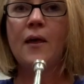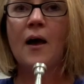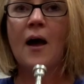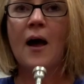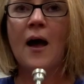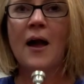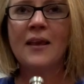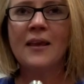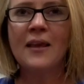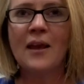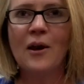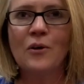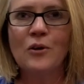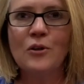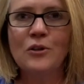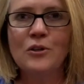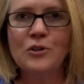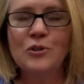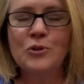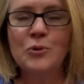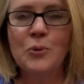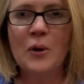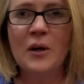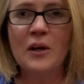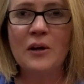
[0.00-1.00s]
I counted to
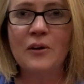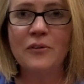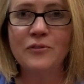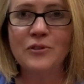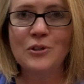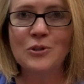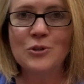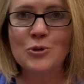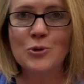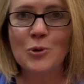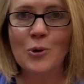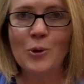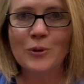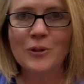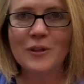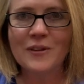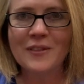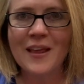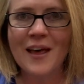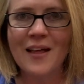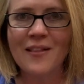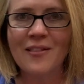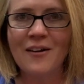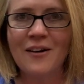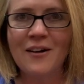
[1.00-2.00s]
12. Did you hold it
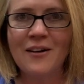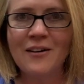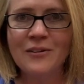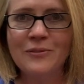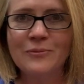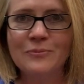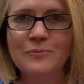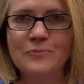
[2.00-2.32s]
that long?